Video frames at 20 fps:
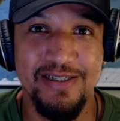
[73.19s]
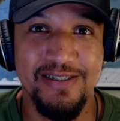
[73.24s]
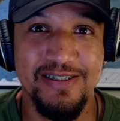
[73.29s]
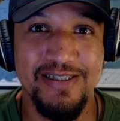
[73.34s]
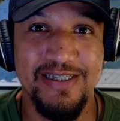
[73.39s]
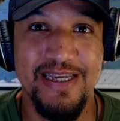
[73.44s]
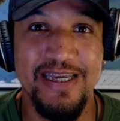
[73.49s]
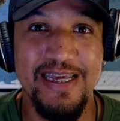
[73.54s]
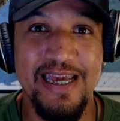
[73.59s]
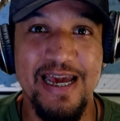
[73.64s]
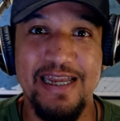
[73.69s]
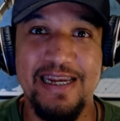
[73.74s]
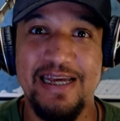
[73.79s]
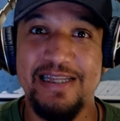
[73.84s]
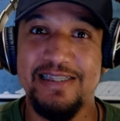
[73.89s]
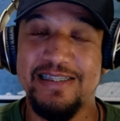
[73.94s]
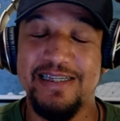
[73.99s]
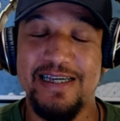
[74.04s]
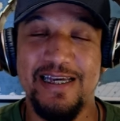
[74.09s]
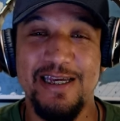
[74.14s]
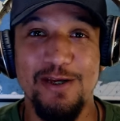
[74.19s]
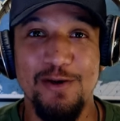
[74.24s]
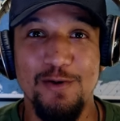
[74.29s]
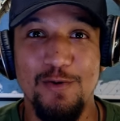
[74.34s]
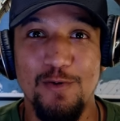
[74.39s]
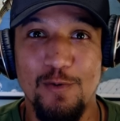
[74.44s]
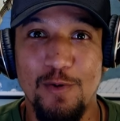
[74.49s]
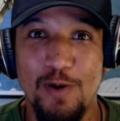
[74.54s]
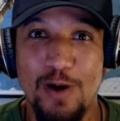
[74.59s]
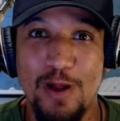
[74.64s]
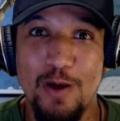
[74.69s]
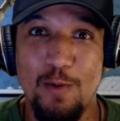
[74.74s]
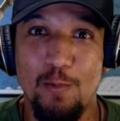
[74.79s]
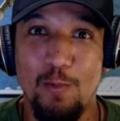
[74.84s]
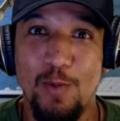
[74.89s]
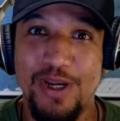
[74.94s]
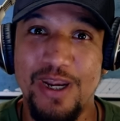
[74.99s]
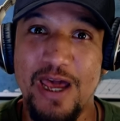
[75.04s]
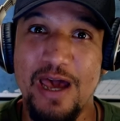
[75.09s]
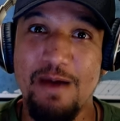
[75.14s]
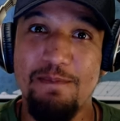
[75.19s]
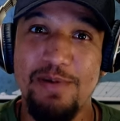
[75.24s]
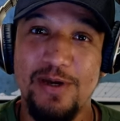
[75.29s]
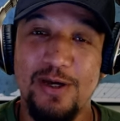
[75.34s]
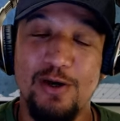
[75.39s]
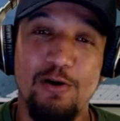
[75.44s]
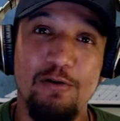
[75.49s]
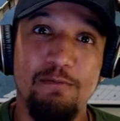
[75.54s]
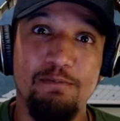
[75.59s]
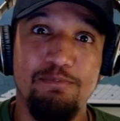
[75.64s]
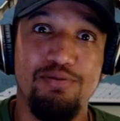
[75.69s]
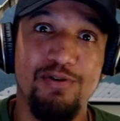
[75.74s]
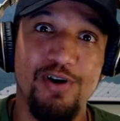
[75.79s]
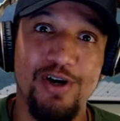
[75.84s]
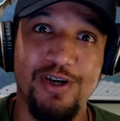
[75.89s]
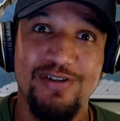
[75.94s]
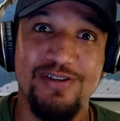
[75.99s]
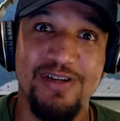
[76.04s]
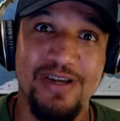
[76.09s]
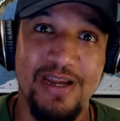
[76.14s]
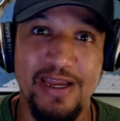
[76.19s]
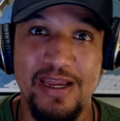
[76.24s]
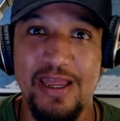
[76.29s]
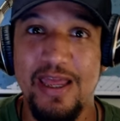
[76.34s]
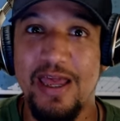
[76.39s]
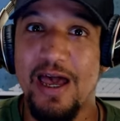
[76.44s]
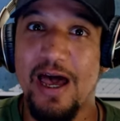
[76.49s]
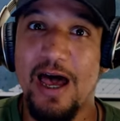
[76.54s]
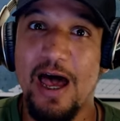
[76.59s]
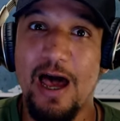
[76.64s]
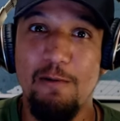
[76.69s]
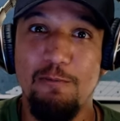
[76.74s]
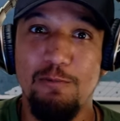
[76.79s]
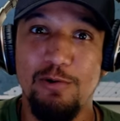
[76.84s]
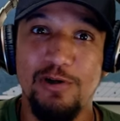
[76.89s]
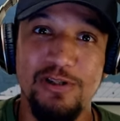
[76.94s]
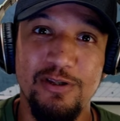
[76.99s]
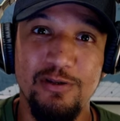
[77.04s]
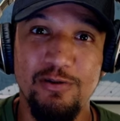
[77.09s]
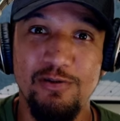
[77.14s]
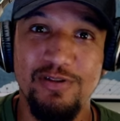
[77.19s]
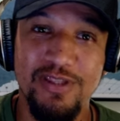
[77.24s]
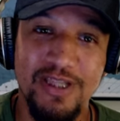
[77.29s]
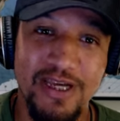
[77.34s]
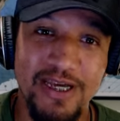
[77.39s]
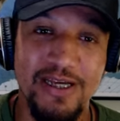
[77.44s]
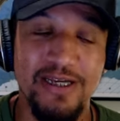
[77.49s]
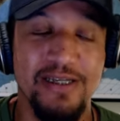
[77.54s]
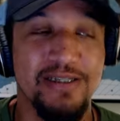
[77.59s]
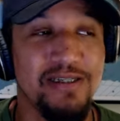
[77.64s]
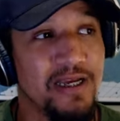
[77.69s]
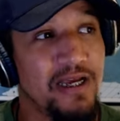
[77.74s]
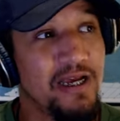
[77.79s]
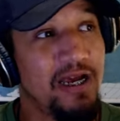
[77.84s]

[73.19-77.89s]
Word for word: She cannot tell you, when I become president, I will do this,